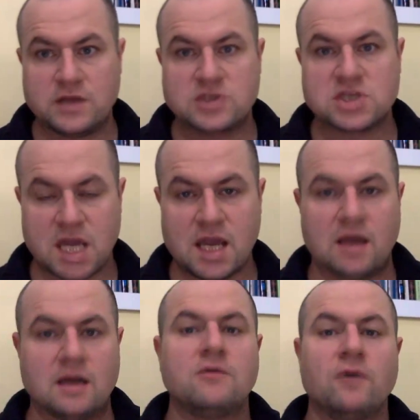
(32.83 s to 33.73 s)

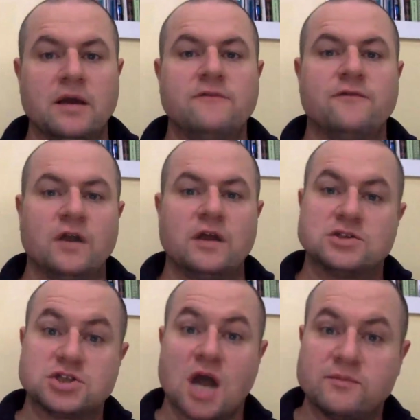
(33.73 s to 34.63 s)
scan, right? For
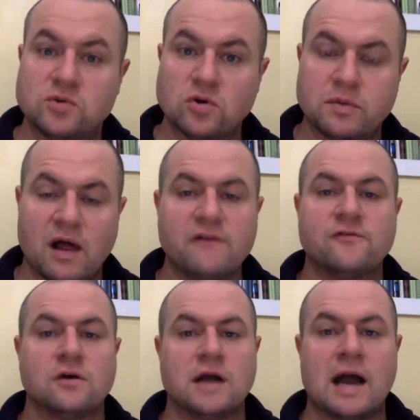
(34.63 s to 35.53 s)
each job you apply
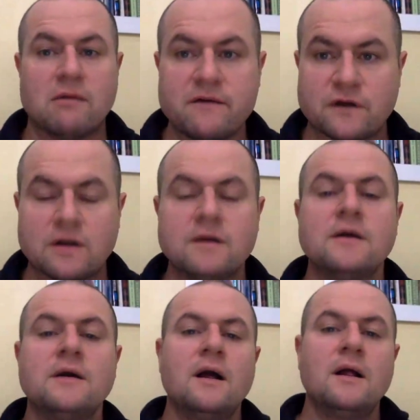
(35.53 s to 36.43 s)
for. However,
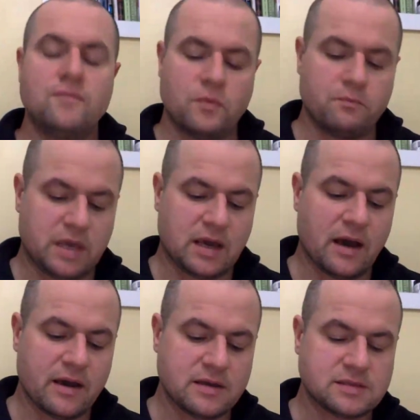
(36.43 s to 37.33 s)

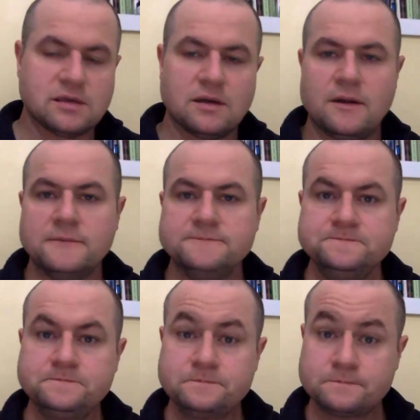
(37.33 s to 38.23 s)
because
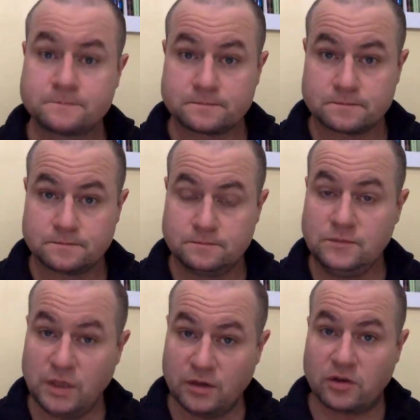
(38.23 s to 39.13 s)

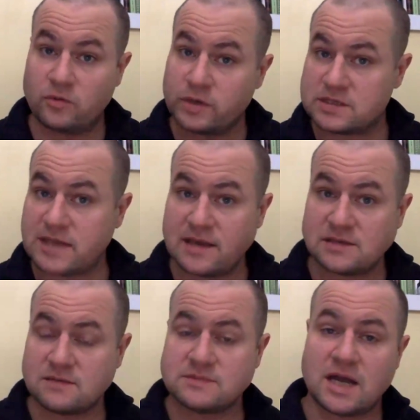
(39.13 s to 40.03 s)
you want to
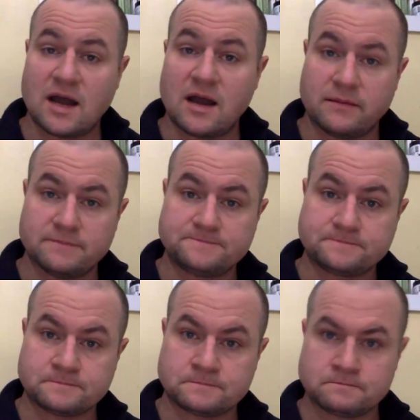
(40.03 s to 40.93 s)
take some time
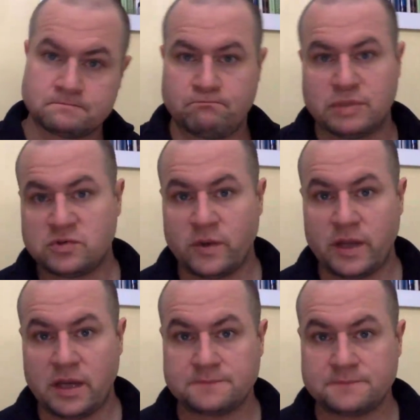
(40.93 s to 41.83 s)

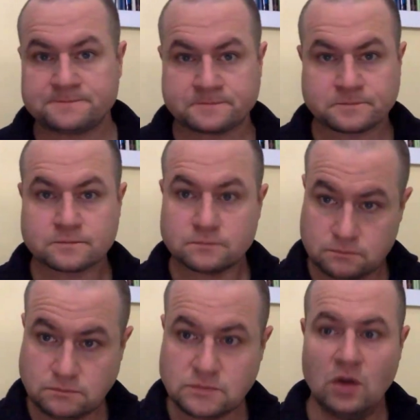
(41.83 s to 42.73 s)
between
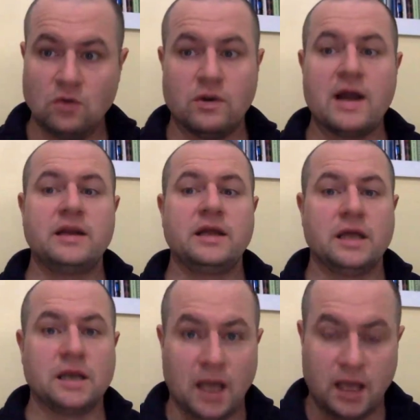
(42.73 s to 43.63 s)
writing
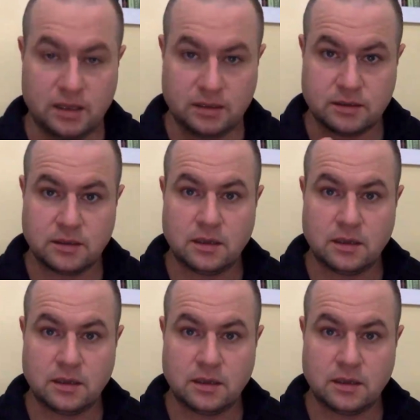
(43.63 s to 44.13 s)
it and